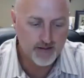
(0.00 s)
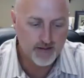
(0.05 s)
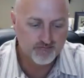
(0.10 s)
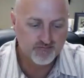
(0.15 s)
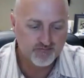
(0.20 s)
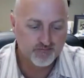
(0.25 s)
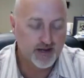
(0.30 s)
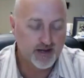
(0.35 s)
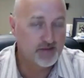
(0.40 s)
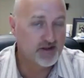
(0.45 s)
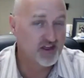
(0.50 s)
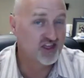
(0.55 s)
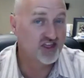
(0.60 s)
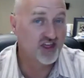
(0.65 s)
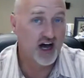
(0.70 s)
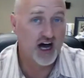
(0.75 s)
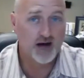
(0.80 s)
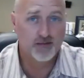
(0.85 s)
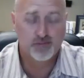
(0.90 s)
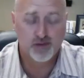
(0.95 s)
maybe
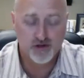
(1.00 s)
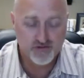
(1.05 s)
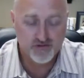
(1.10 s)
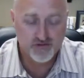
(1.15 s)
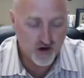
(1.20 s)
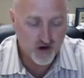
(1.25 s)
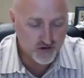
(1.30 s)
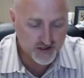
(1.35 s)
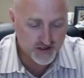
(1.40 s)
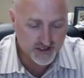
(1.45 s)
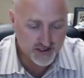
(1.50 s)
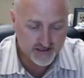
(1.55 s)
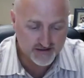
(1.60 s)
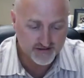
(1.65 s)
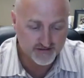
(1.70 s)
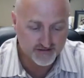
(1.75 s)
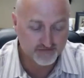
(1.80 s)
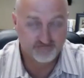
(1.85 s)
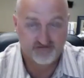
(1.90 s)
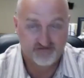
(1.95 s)

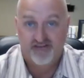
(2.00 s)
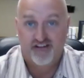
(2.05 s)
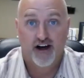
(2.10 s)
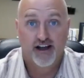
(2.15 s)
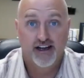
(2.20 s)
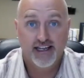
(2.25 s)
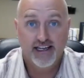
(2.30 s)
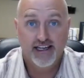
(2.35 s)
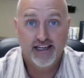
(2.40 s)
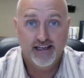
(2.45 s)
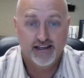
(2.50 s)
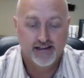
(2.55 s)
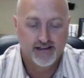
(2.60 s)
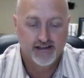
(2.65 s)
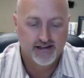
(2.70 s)
thought-provoking, funny.